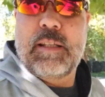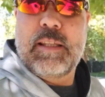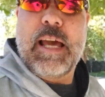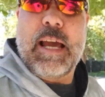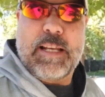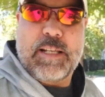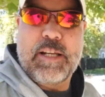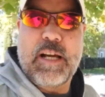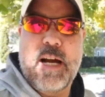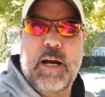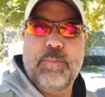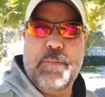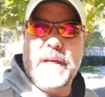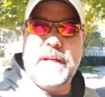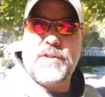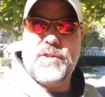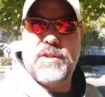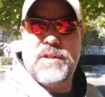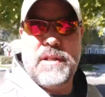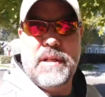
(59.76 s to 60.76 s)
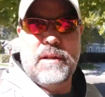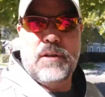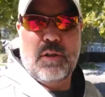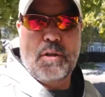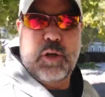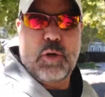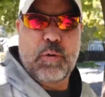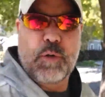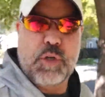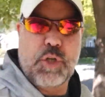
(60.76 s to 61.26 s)
that topic's still
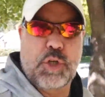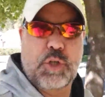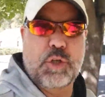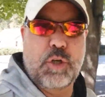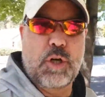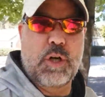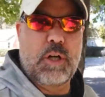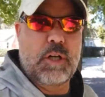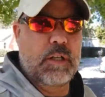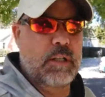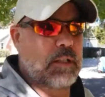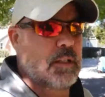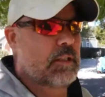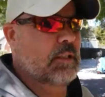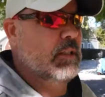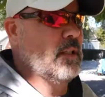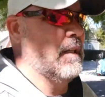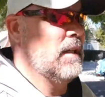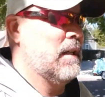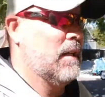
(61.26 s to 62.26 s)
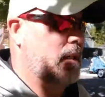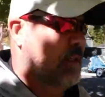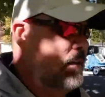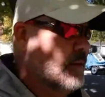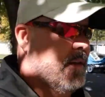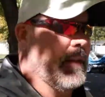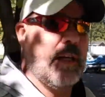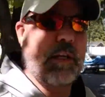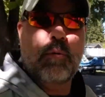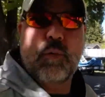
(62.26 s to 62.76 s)
going strong.
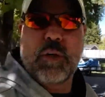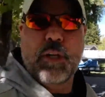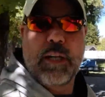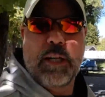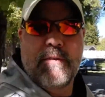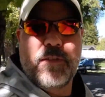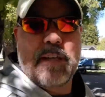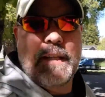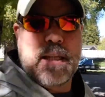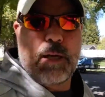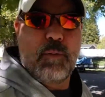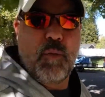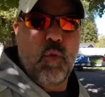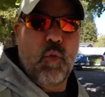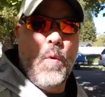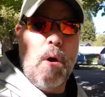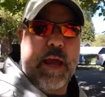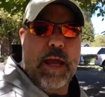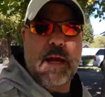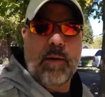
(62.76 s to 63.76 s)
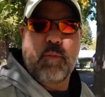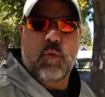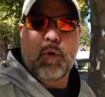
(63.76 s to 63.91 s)
I think we're giving them way